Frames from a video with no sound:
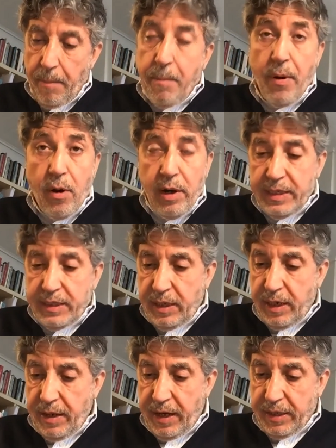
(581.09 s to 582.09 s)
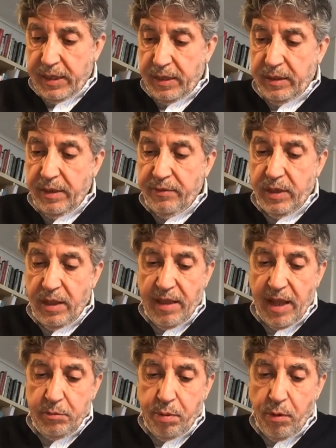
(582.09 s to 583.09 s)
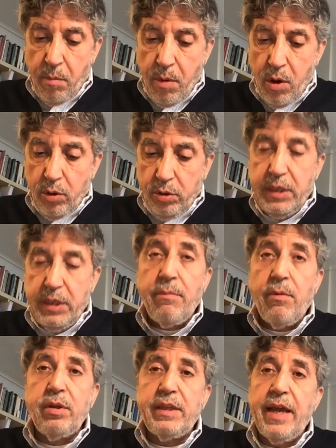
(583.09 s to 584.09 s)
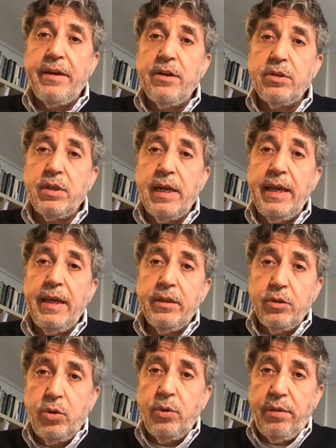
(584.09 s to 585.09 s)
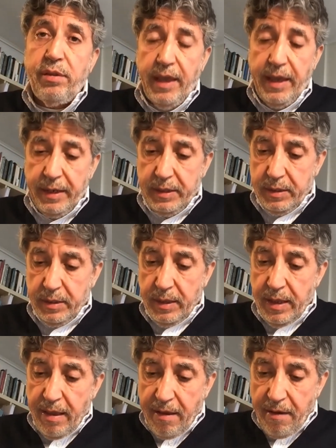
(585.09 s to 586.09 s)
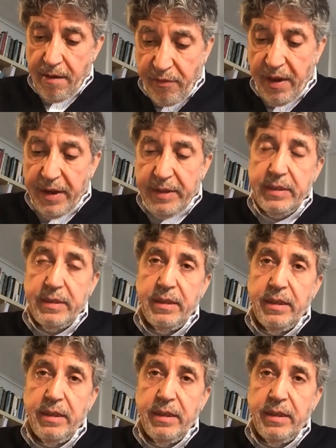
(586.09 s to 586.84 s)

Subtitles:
policy initiatives that promote simultaneously two things. First,